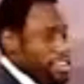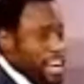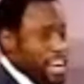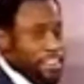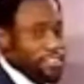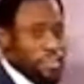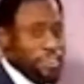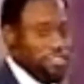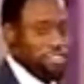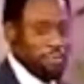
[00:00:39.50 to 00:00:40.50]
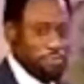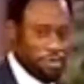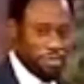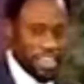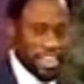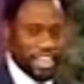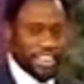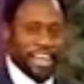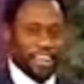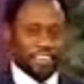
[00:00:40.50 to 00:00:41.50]
Tonight is very simple,
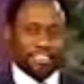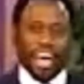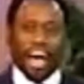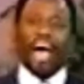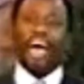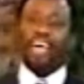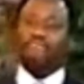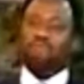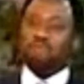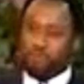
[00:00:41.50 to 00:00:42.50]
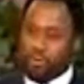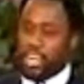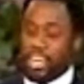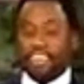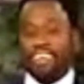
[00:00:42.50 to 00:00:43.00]
and that is I am afraid